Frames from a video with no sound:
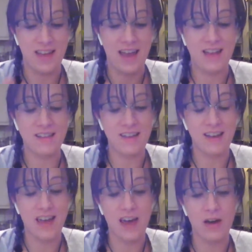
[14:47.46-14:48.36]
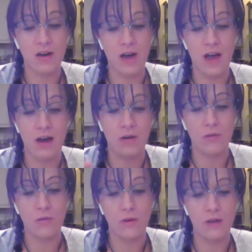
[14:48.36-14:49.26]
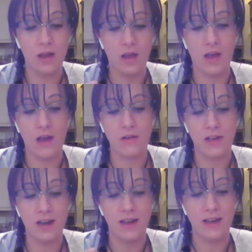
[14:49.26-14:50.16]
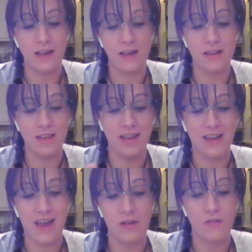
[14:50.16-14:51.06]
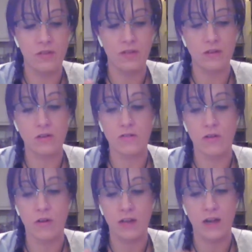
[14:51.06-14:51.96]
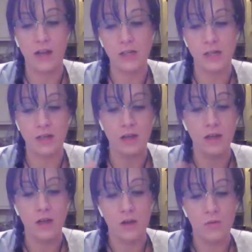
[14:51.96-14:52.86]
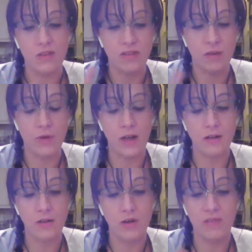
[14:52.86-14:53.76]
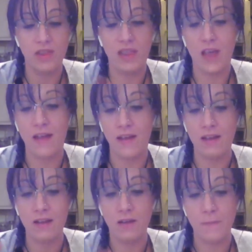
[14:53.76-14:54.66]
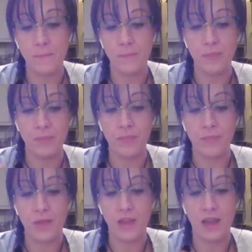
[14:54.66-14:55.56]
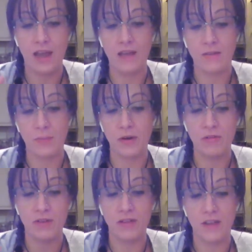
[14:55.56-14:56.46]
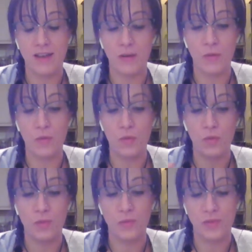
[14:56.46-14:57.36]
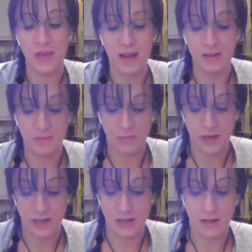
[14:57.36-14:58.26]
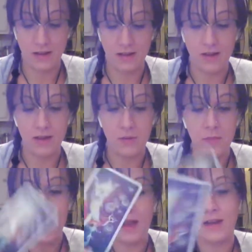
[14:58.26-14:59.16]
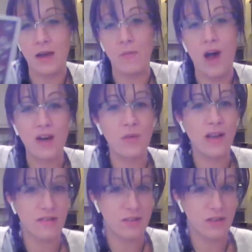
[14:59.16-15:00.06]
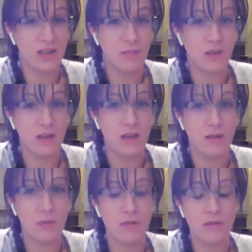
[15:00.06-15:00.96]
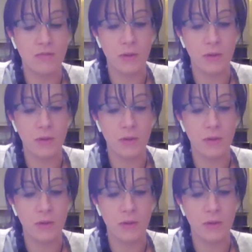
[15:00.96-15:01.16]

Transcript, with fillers: And it's like how how how can I like have such a strong connection with someone I don't even like? Like as a person. Like, oh, that is mean. And yet, why do I still keep thinking about this